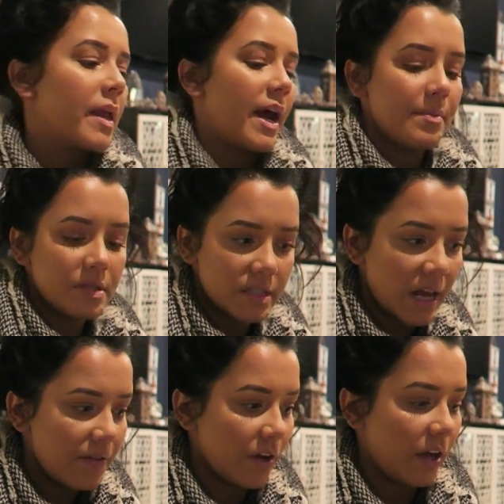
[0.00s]
that I am
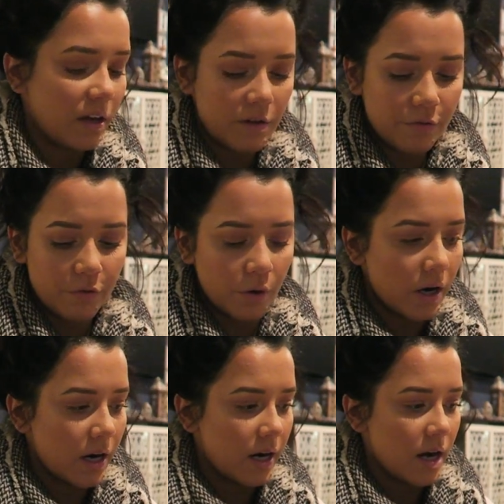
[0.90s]
saving
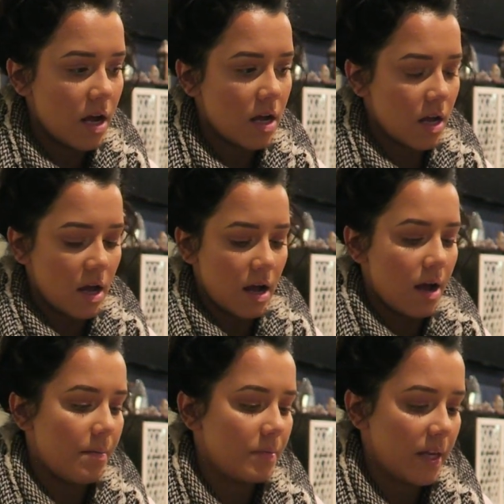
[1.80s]
for
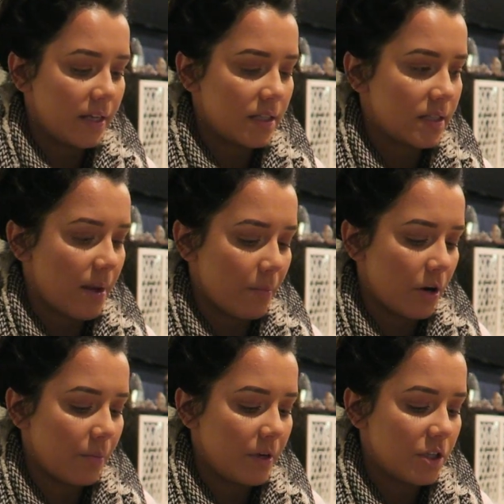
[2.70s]
um, like
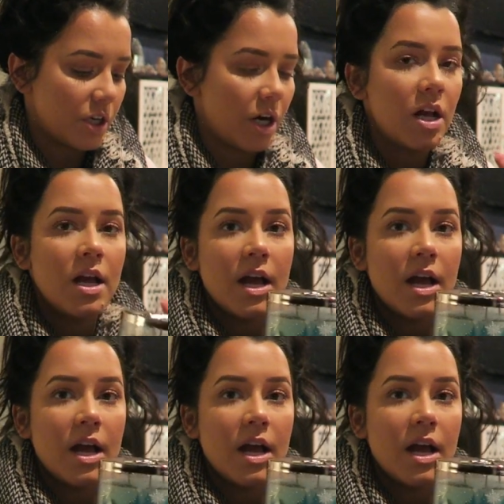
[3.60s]
December and winter.